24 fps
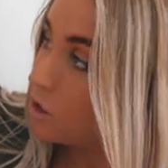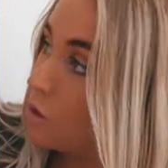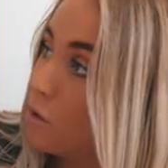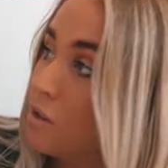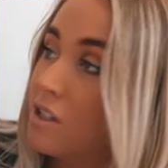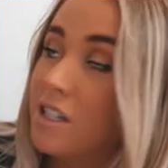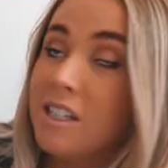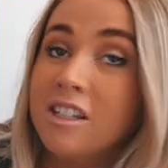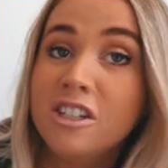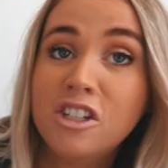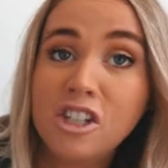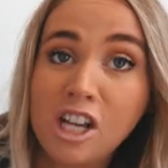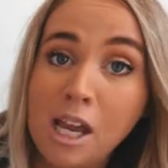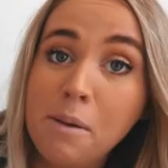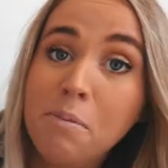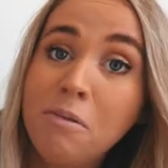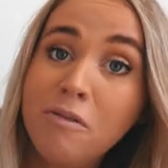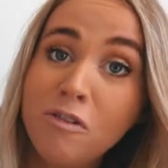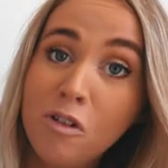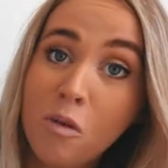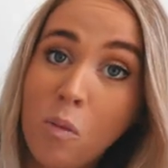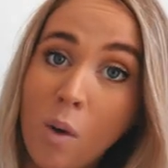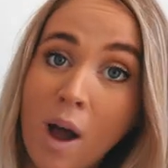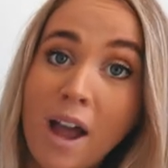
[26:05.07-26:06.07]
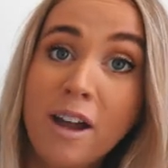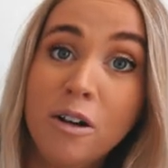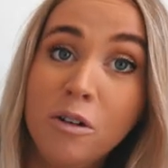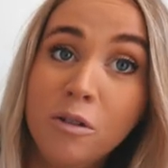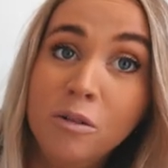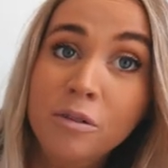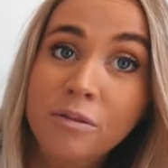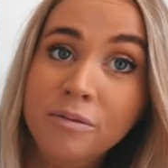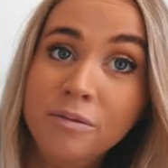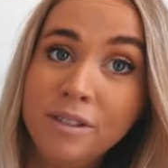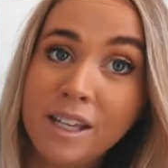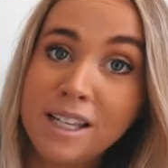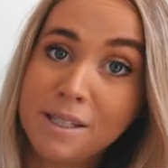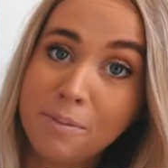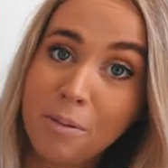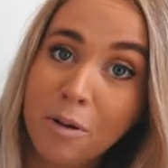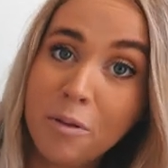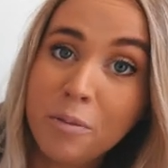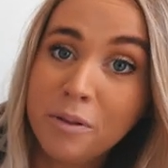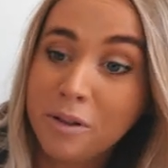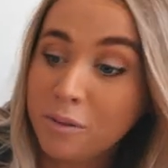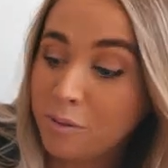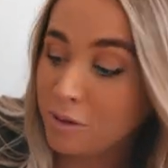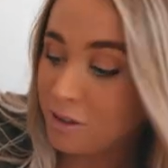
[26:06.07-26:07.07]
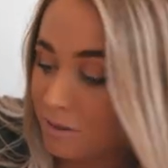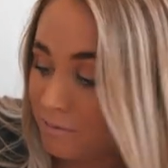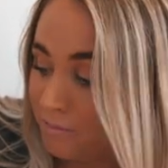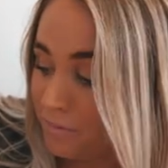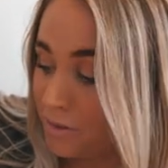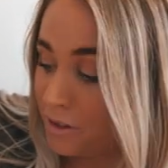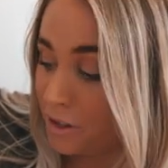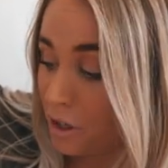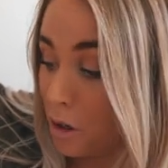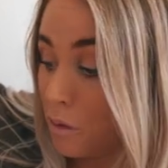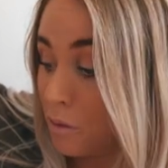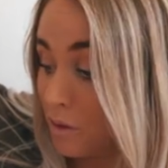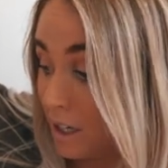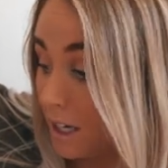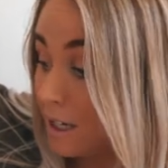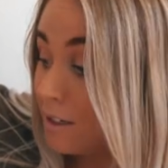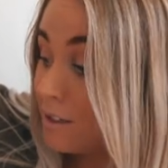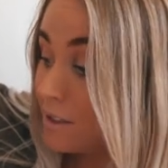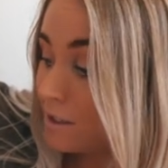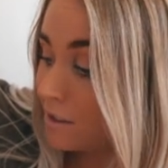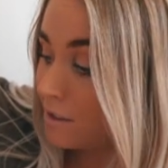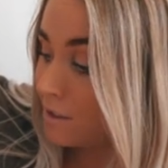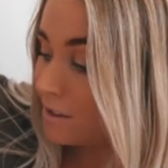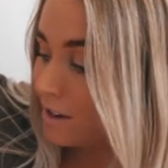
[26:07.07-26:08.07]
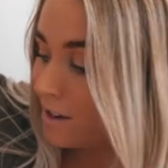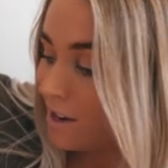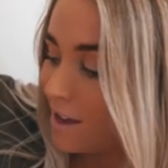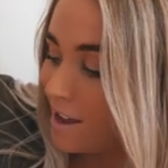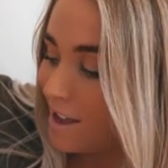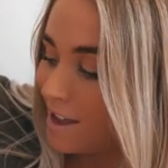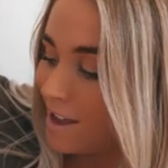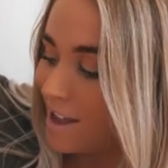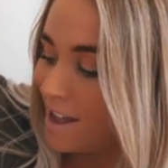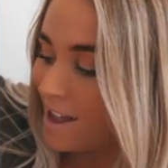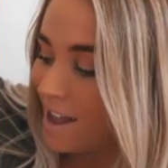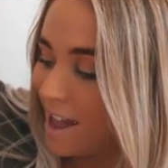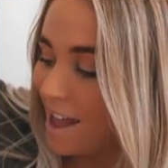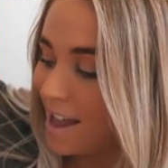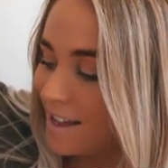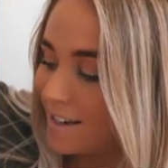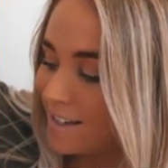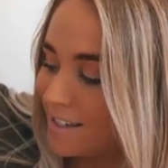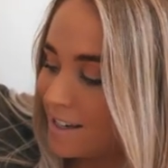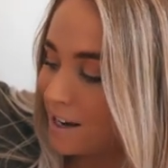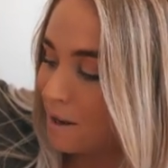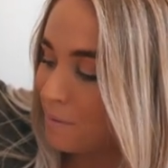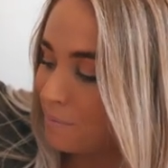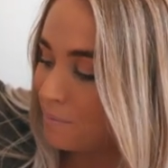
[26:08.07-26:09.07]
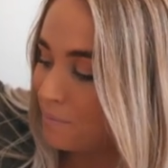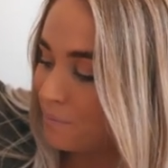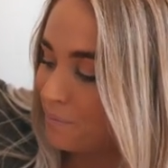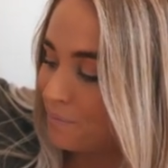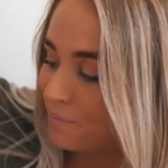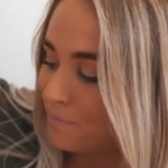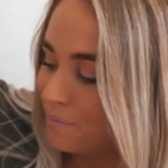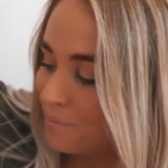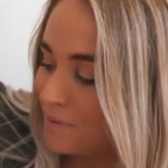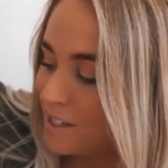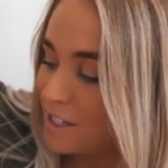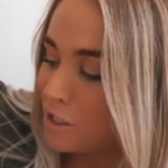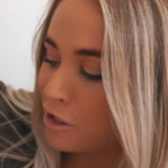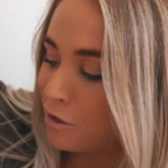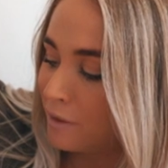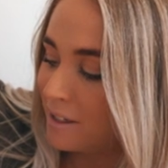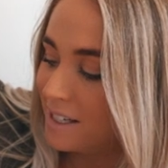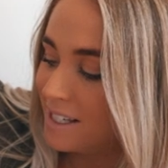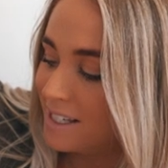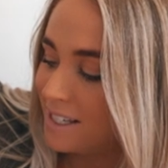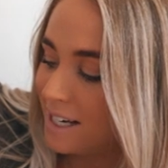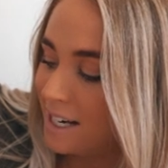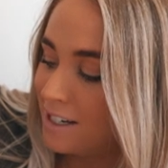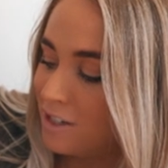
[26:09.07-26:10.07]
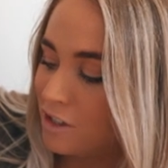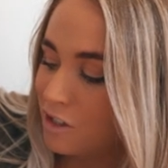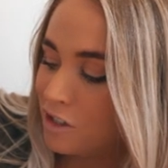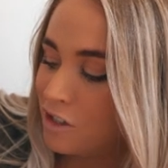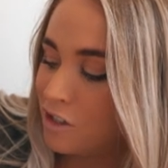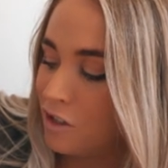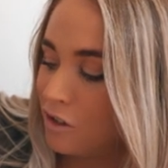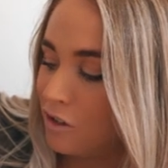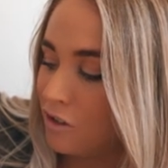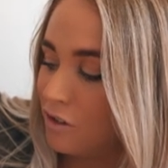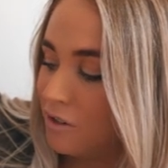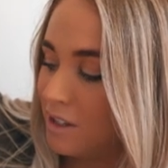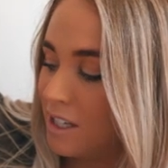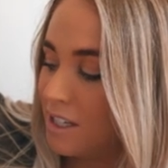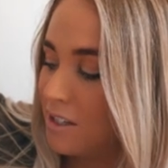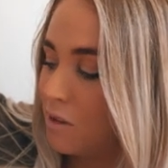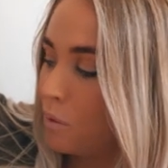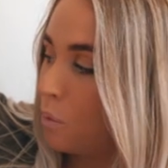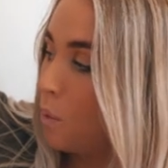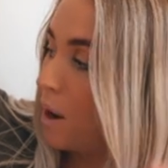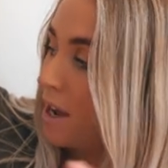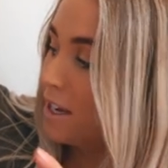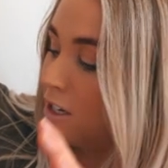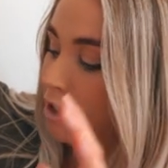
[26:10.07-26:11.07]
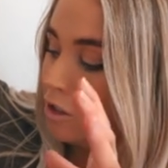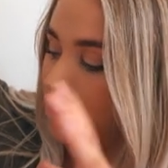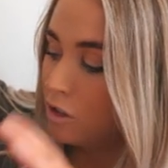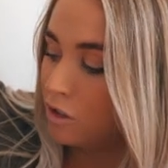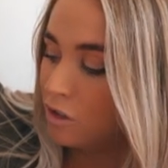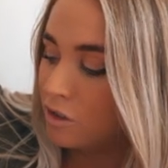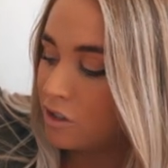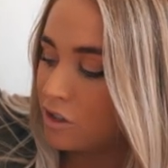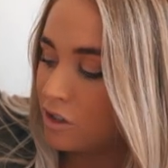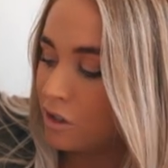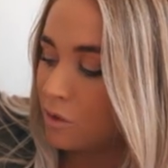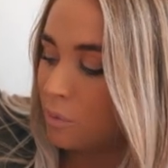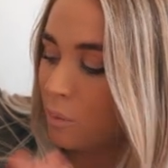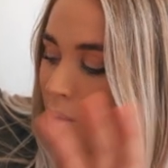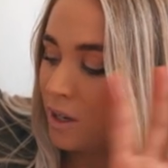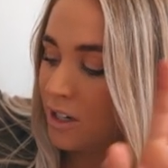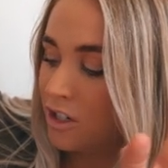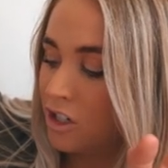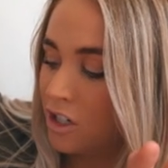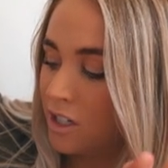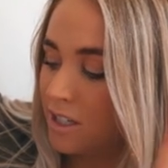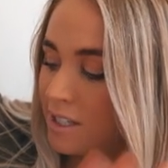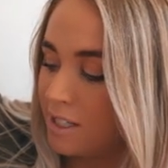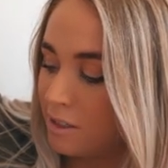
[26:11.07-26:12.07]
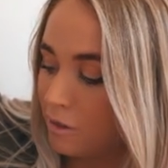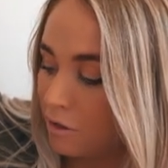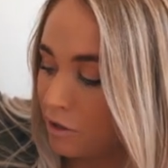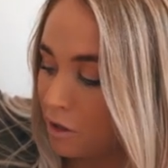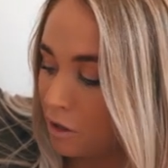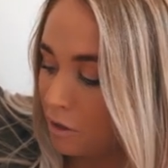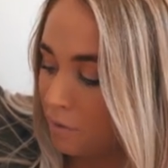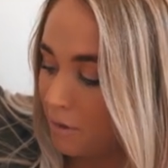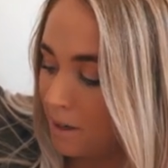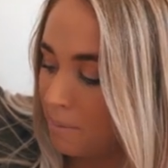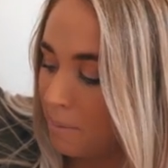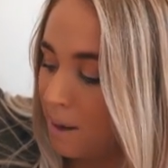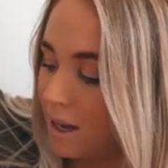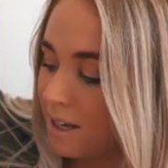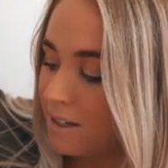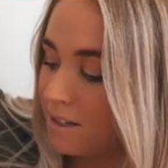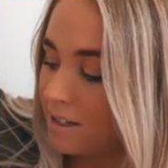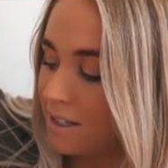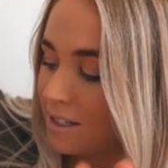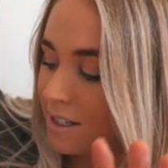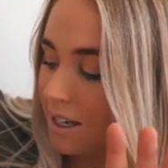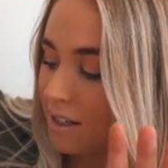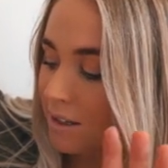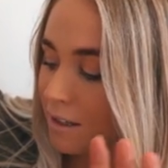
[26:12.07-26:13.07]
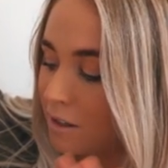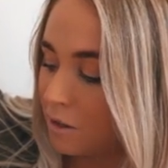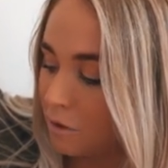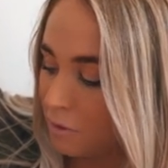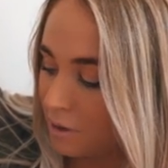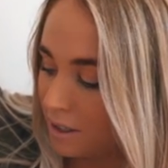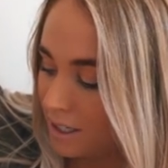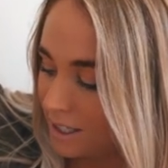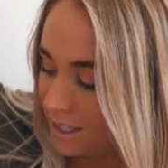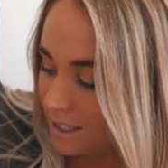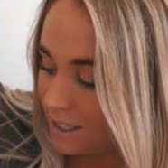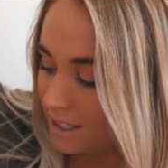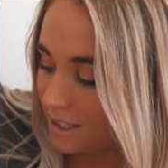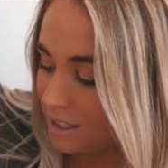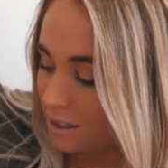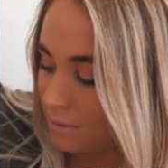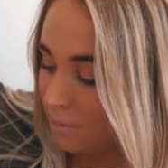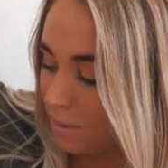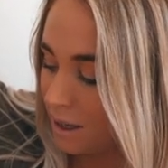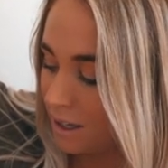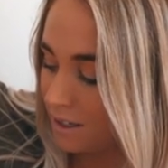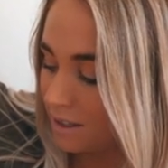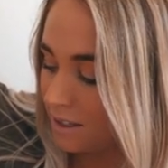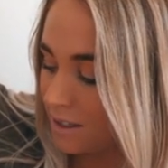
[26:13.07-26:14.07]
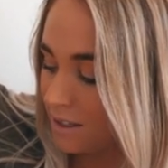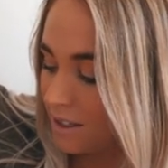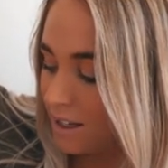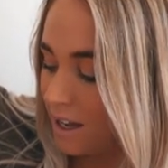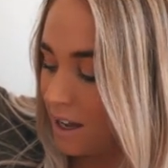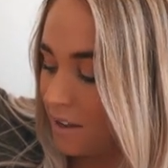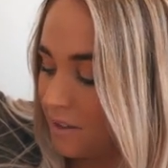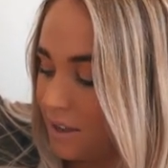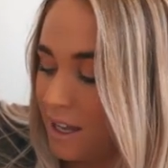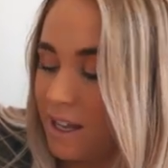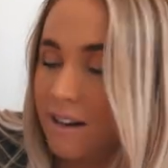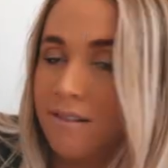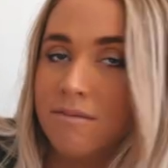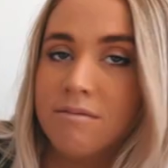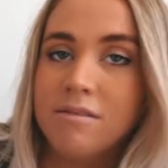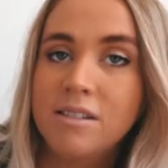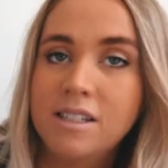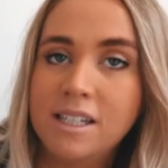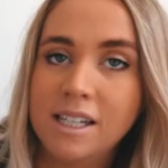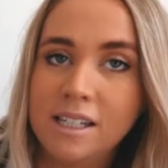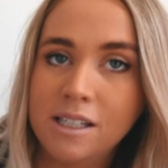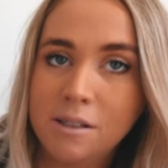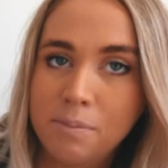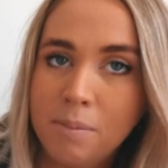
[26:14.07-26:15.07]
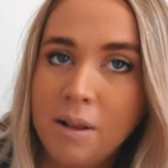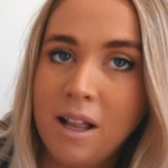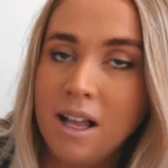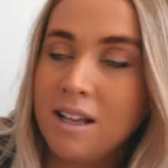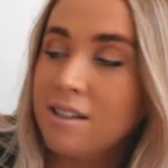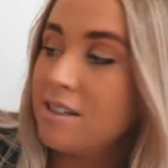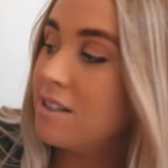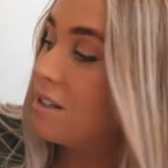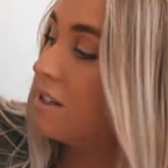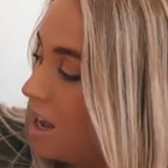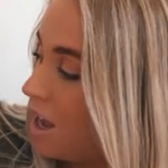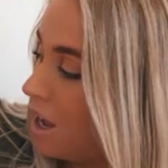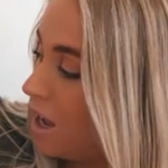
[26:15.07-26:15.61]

So it's in the shape of a whale. That's probably what sold us. and um, there's three stages. So there's a way you use it when she's zero to three months and then three to six months and then six plus.